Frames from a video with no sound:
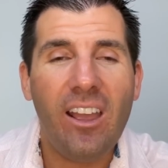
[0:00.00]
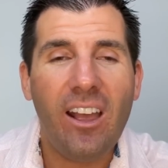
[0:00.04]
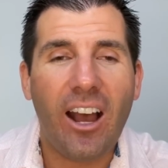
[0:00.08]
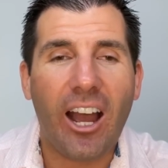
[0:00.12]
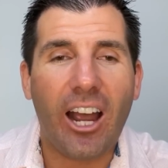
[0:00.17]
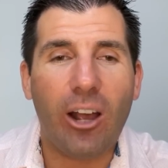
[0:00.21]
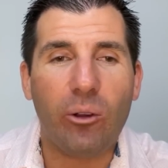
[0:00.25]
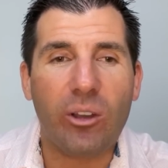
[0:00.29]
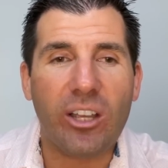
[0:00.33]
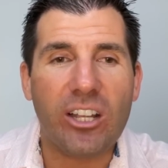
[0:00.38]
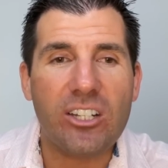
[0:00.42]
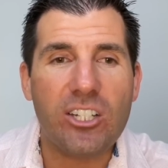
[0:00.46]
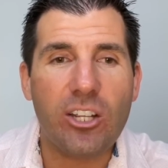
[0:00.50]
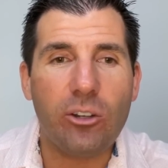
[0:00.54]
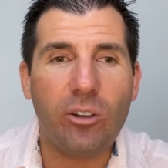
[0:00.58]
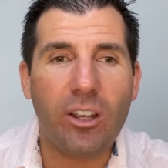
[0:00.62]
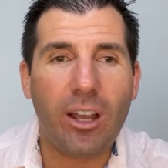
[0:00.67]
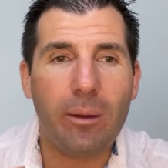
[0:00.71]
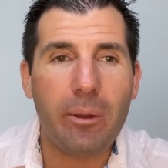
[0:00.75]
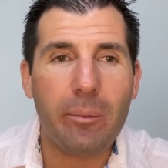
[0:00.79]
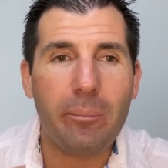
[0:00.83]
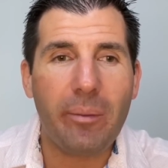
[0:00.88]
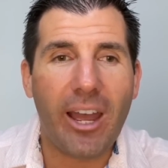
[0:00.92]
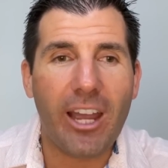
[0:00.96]
I will continue
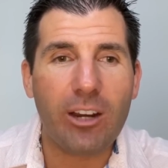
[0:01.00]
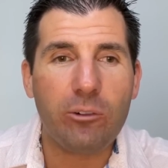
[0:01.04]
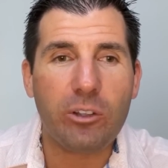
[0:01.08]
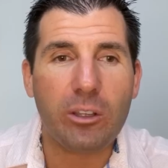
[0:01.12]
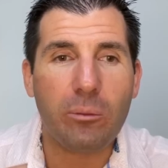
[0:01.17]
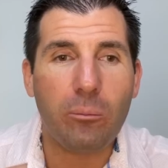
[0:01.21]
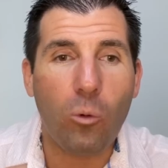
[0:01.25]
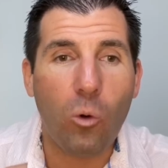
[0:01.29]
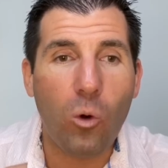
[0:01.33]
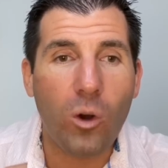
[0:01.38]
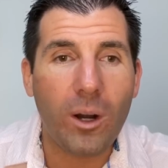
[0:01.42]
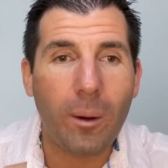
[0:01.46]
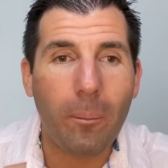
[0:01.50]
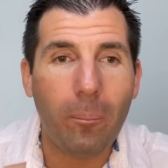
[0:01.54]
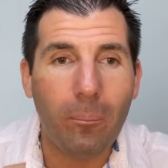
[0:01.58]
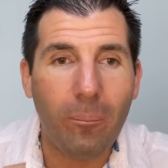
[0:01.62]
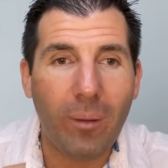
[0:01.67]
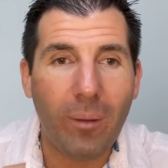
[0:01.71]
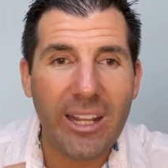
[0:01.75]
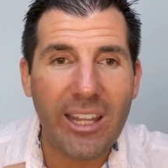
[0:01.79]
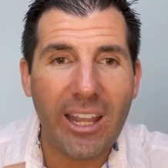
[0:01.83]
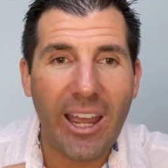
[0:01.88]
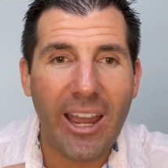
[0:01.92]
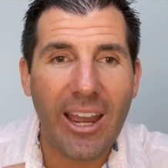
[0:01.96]
coming back with more
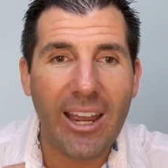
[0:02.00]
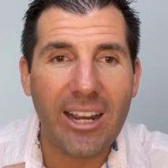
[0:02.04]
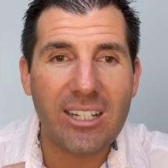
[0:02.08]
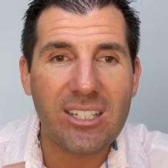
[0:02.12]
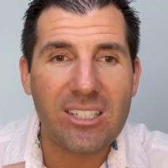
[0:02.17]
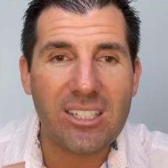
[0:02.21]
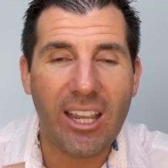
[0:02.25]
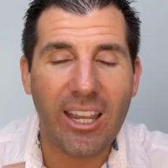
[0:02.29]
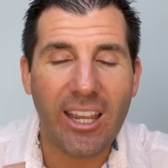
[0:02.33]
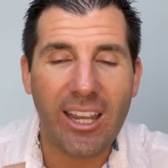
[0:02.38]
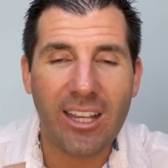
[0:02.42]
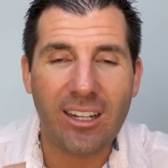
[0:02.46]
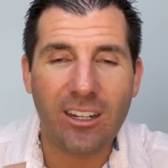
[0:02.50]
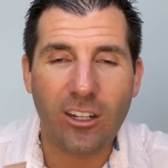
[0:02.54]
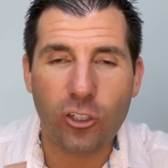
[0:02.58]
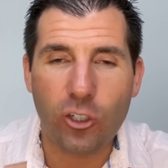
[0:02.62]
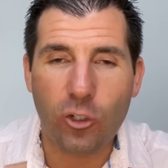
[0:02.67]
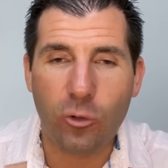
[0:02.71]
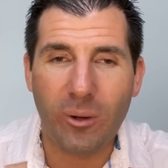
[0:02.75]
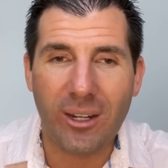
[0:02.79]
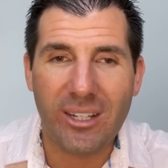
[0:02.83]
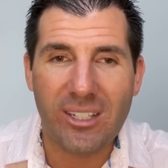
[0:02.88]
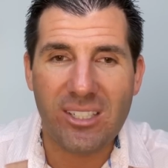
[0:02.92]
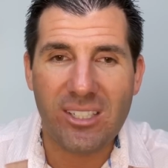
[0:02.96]
money hacks and
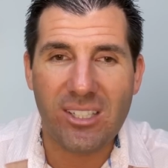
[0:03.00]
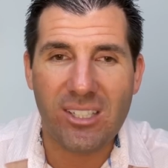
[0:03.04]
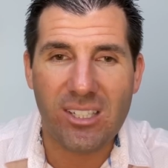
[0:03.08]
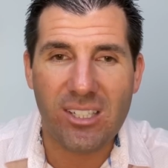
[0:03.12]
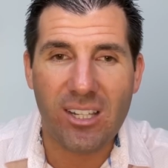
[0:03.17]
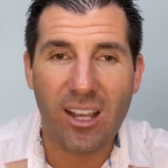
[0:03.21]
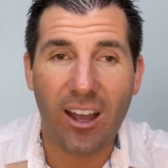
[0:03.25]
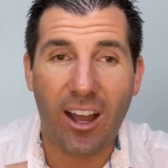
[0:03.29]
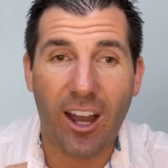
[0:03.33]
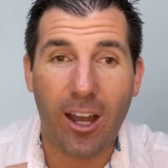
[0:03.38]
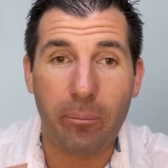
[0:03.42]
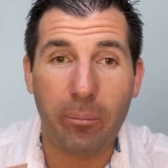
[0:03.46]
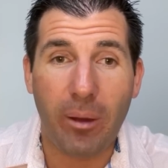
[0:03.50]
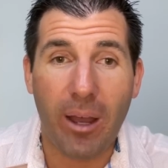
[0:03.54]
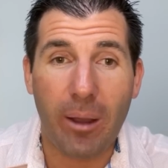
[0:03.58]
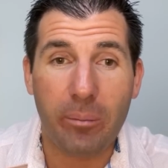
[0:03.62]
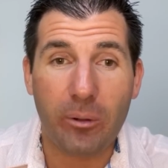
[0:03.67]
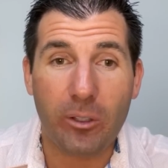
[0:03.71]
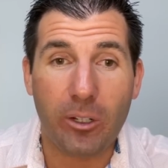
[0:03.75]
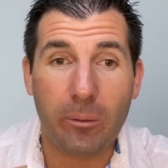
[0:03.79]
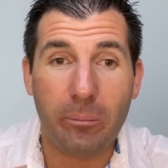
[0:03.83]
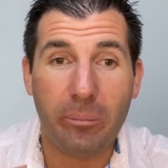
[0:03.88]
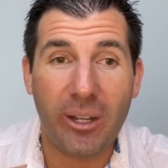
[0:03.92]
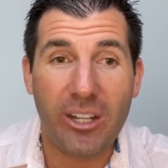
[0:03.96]
twists on
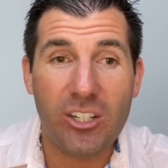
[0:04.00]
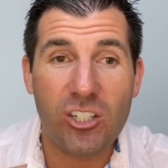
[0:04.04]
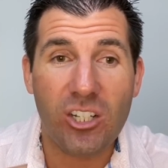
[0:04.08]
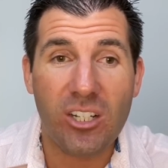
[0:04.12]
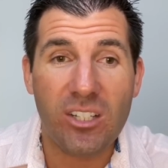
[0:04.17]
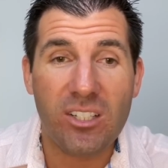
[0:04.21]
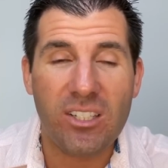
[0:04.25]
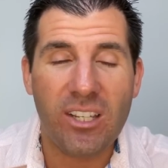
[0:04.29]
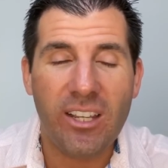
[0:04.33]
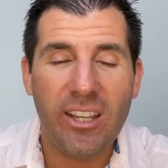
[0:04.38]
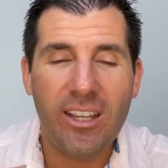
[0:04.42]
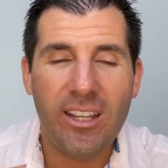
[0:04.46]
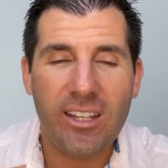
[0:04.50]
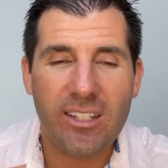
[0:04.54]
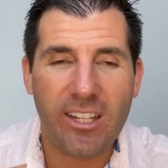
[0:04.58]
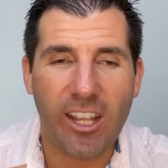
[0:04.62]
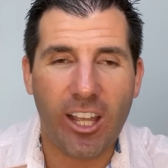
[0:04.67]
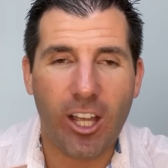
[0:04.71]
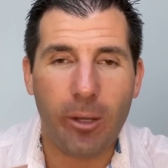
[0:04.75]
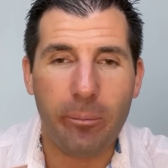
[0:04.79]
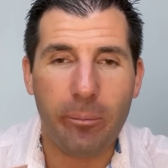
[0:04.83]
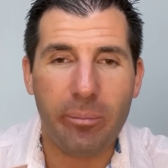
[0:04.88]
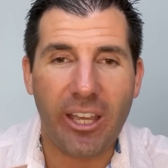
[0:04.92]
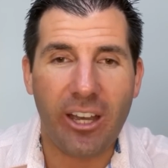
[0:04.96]
popular budgets to
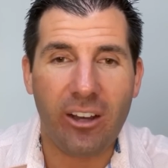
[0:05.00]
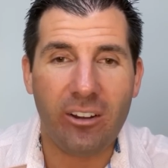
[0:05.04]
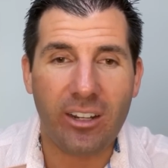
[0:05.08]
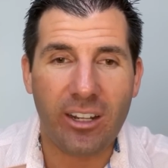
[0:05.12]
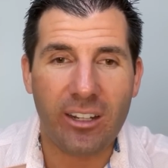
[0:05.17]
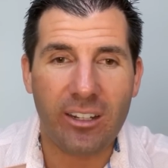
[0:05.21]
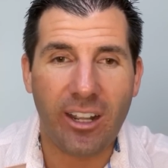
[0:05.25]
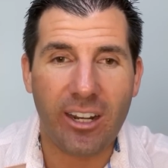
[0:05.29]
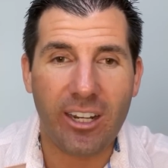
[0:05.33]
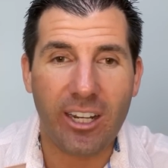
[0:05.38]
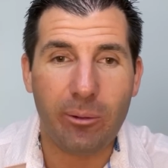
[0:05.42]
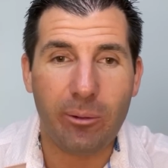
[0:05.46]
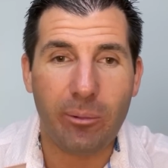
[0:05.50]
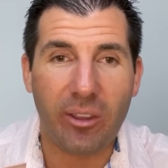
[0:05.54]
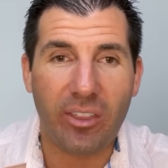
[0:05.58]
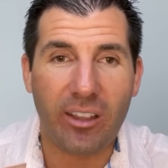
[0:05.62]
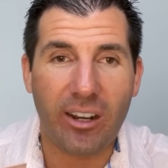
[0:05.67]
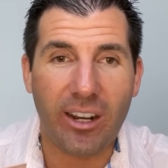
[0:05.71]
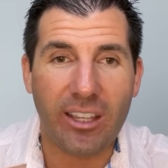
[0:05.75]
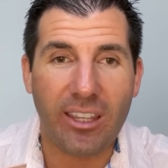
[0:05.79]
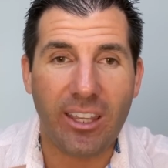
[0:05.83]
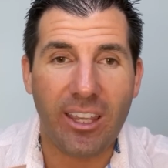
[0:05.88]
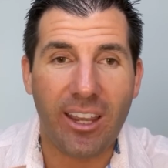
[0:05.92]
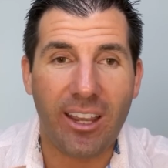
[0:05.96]
help you out in any way that
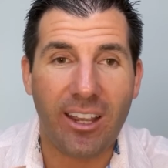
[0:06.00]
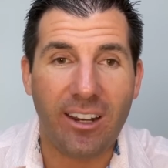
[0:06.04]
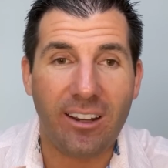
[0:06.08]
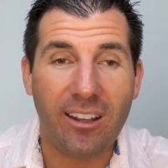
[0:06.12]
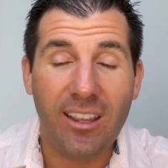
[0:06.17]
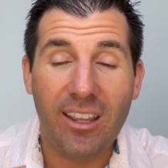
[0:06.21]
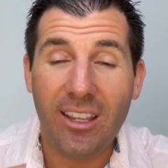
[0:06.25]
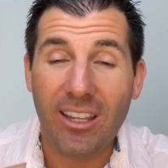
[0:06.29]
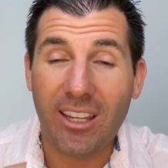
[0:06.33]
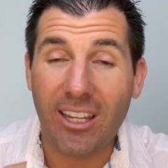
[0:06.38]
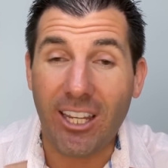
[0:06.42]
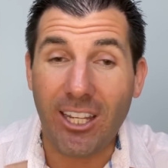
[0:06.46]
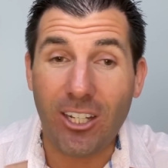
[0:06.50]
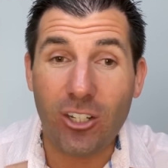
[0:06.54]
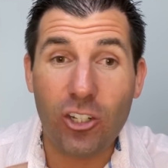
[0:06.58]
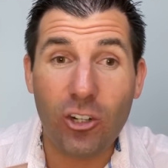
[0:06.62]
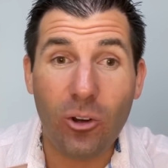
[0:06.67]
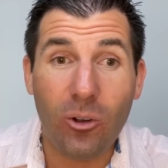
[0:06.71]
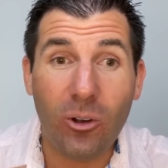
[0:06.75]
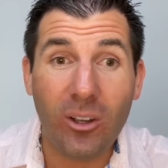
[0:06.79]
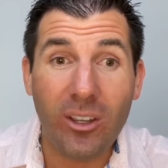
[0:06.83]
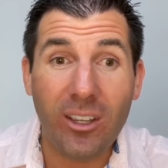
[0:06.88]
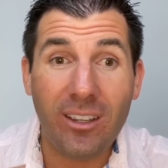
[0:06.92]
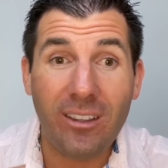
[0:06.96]
I can.
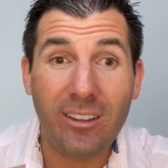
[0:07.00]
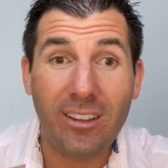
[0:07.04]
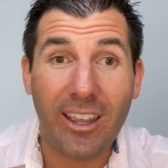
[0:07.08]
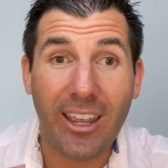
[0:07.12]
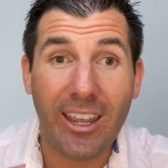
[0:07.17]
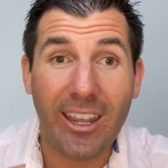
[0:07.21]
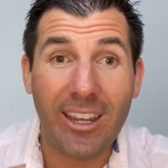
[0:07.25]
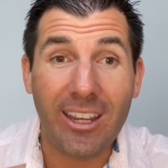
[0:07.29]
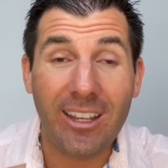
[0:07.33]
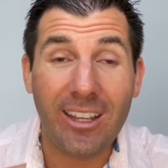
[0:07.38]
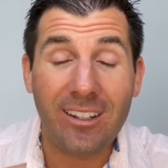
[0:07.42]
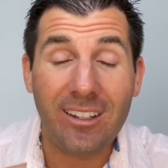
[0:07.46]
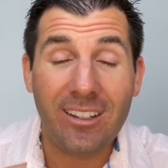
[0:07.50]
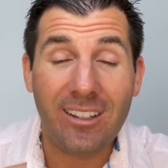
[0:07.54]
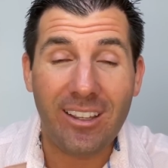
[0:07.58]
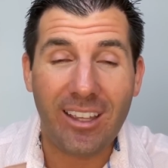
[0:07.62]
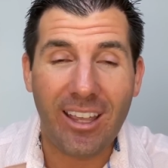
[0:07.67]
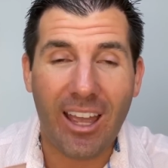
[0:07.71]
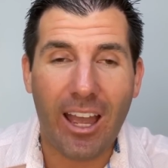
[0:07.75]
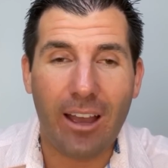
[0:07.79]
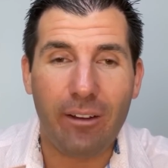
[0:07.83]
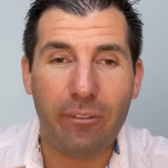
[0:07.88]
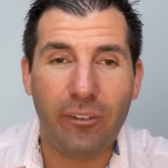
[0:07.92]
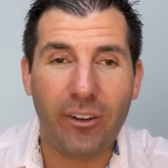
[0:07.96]
Enjoy and
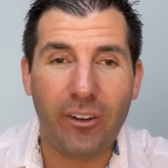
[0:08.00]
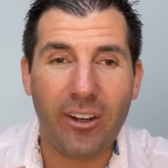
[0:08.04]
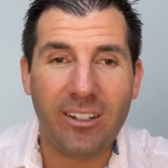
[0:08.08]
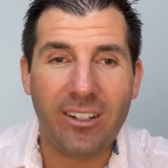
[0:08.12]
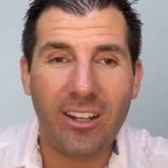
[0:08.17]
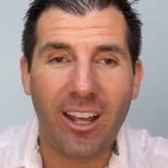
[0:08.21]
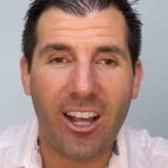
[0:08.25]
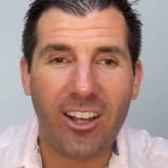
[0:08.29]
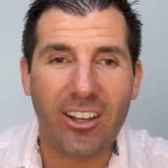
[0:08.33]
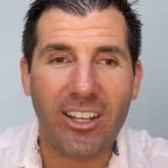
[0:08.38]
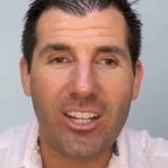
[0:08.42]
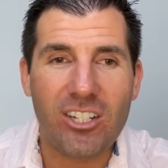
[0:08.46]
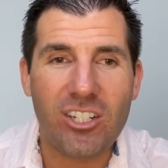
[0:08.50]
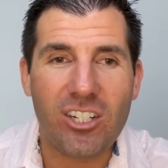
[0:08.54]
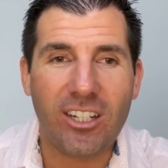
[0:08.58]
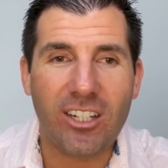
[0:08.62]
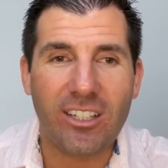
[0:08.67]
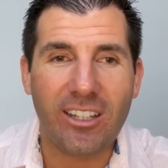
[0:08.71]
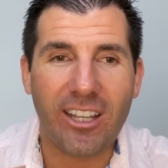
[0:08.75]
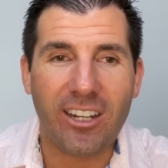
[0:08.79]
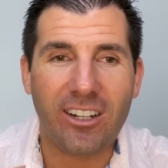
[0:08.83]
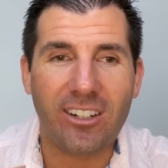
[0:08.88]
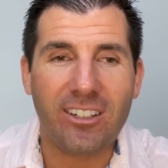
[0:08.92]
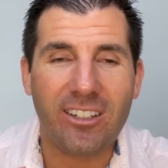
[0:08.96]
have fun. I'll catch you again
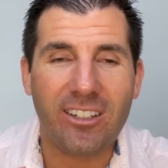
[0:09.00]
later.